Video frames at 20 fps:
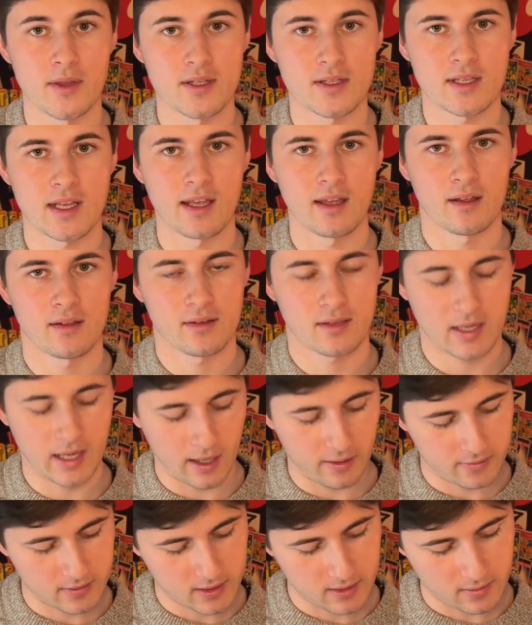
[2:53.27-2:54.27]
scale and
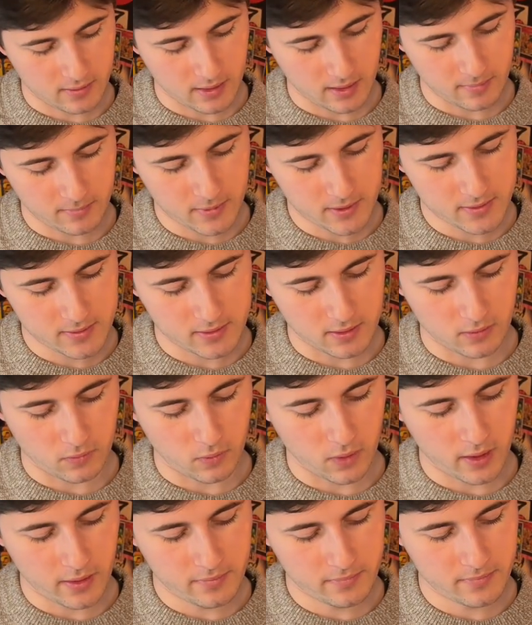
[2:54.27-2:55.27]
counting your numbers. So
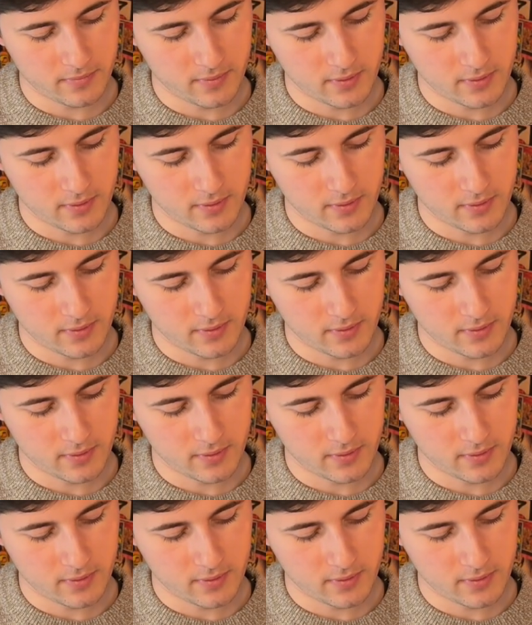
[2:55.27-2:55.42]
1,